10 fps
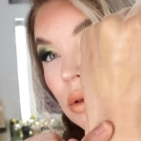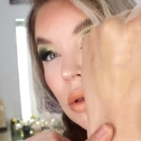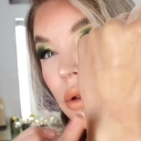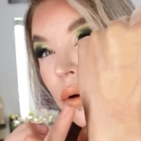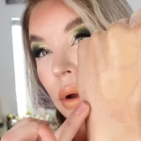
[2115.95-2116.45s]

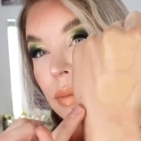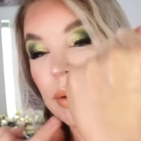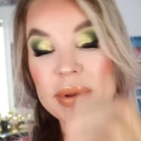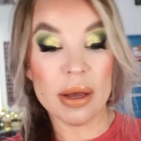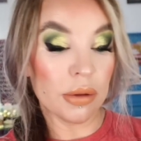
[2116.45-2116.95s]
You know, and
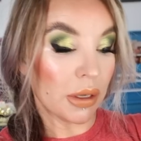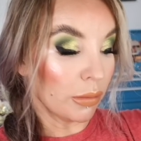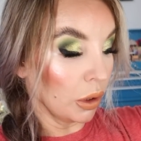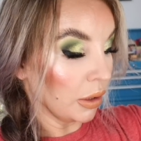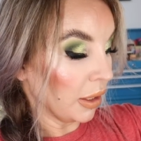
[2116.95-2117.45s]
maybe now that I'm
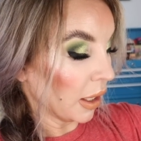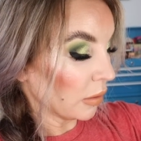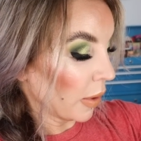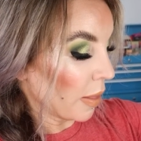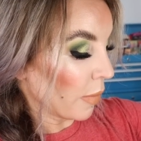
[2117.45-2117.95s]
looking at
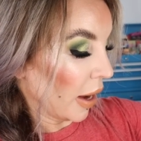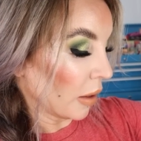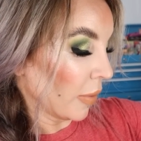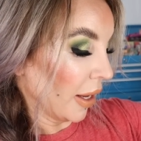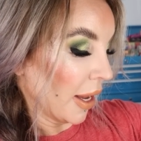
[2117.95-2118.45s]
them on the back of
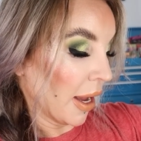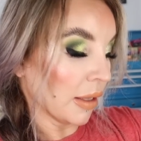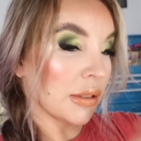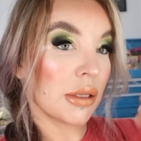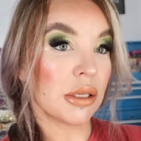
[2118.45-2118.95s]
my
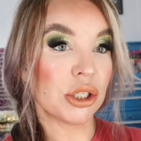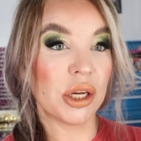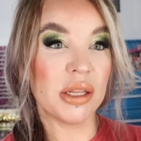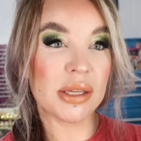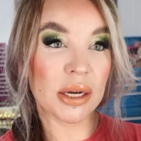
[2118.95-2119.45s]
hands, that the
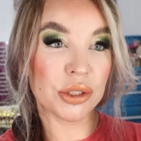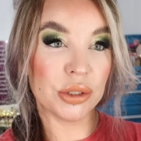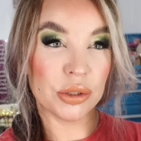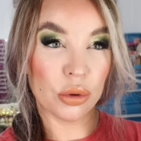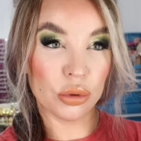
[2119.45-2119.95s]
shades
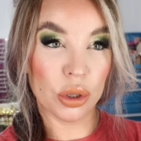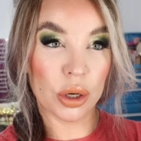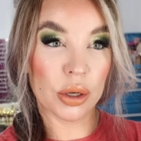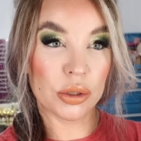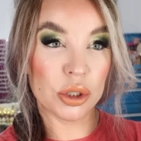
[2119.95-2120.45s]
actually don't
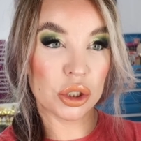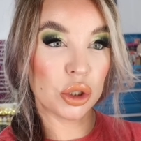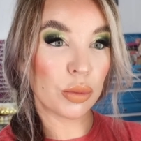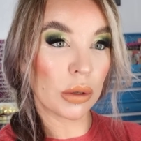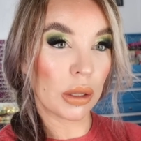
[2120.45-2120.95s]
look
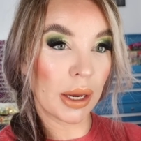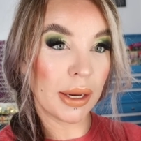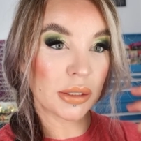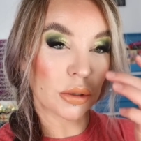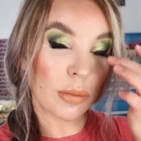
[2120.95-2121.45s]
super
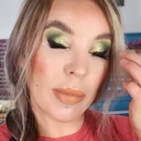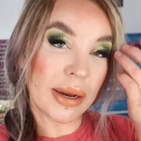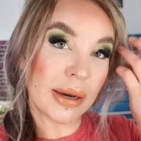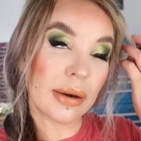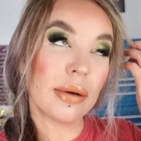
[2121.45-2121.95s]
light. So it
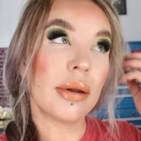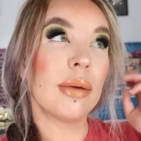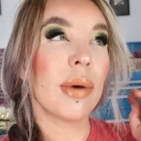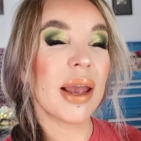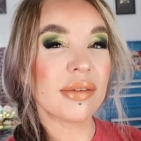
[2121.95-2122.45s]
might, it
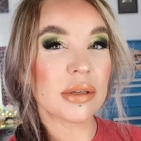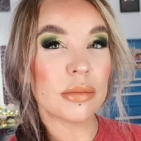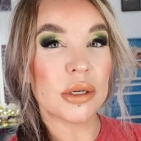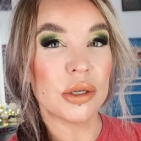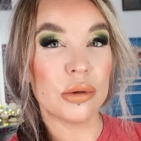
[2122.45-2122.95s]
might have
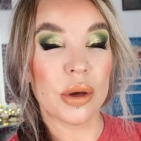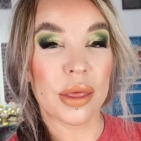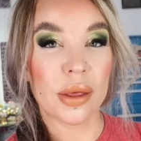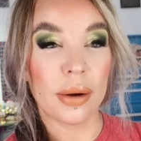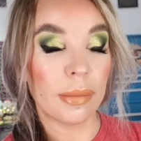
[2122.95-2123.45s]
something to do
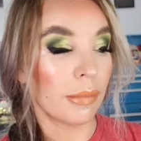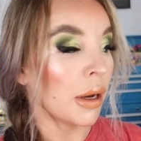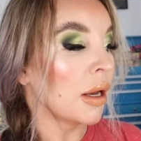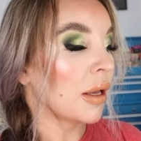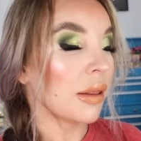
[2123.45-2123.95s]
with, um,
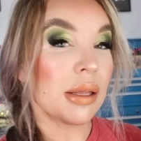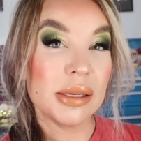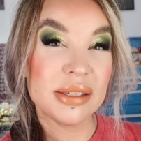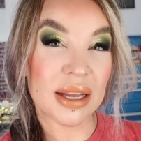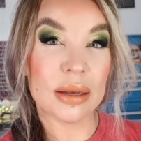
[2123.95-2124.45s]

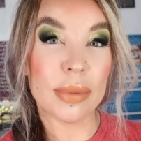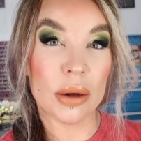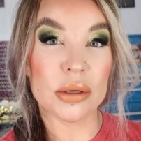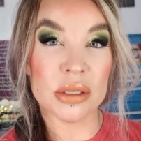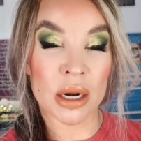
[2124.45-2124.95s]
these setting
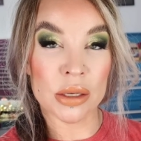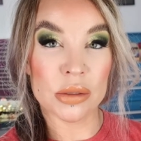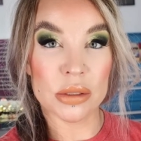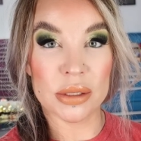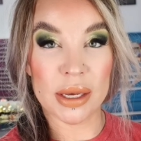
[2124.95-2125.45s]
powders that I
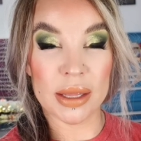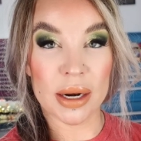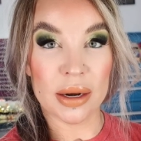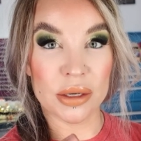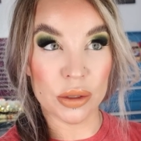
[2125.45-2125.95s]
used the day that
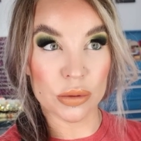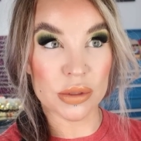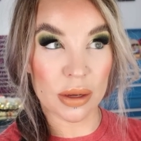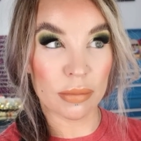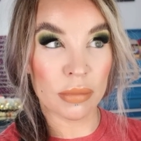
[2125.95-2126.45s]
I had used
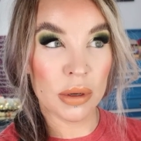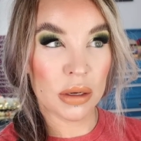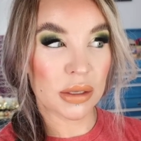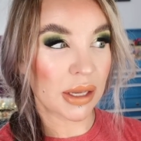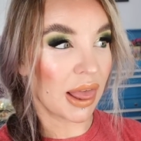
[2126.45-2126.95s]
them.
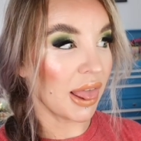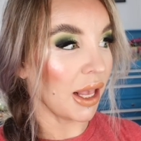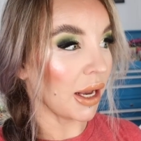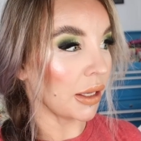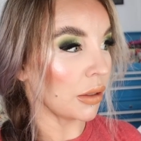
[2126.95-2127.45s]
Because I
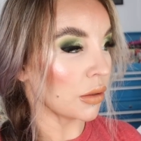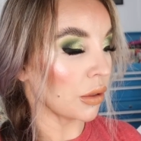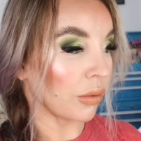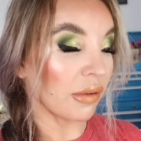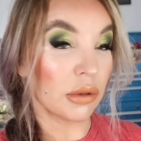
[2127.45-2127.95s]
think I used
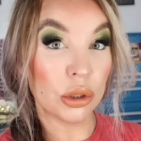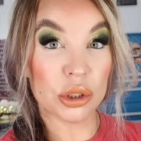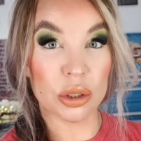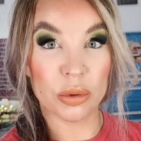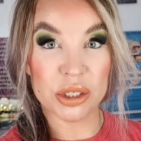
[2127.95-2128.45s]
the
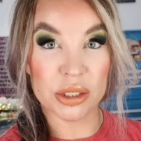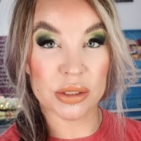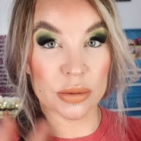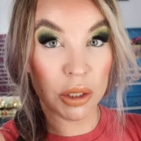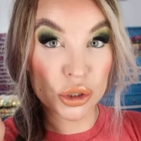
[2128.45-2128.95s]
Revolution, which
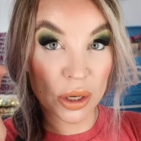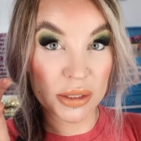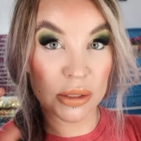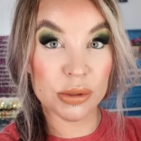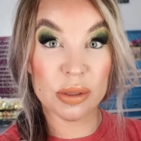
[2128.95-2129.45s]
is a
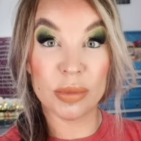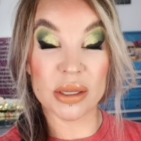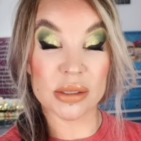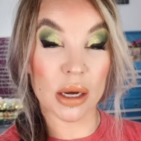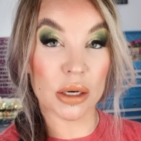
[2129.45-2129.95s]
translucent, but
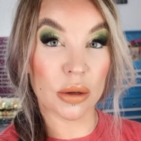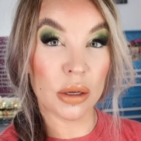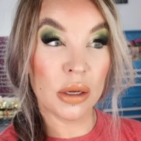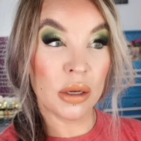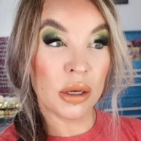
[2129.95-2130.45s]
it's got a,
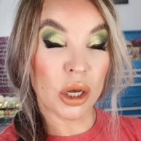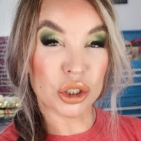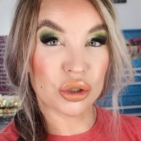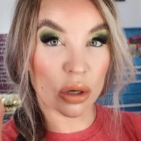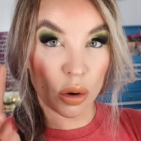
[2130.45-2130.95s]
a
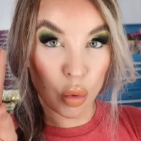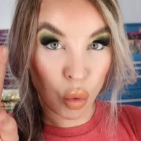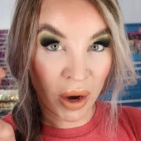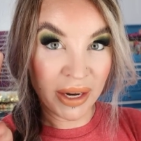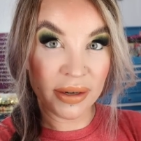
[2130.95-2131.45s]
strong
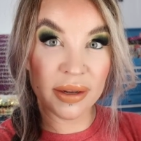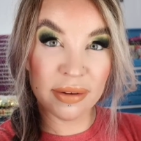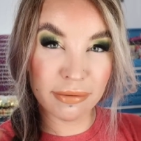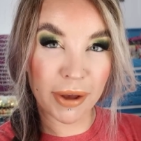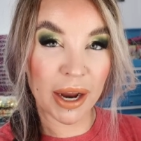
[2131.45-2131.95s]
white
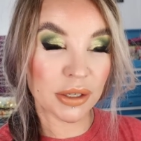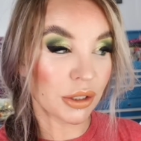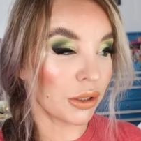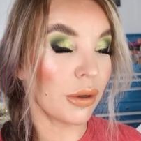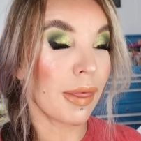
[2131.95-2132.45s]
factor
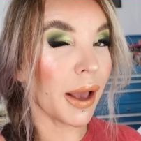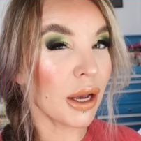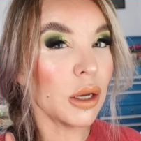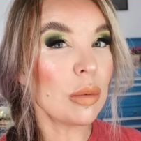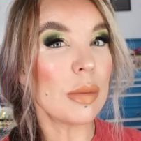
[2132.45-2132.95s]
to it. That
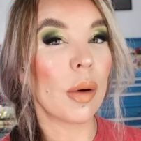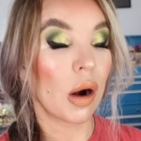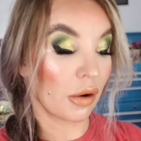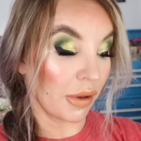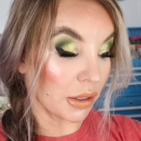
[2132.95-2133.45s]
could be
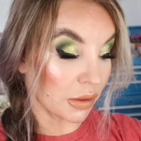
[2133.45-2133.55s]
part of it.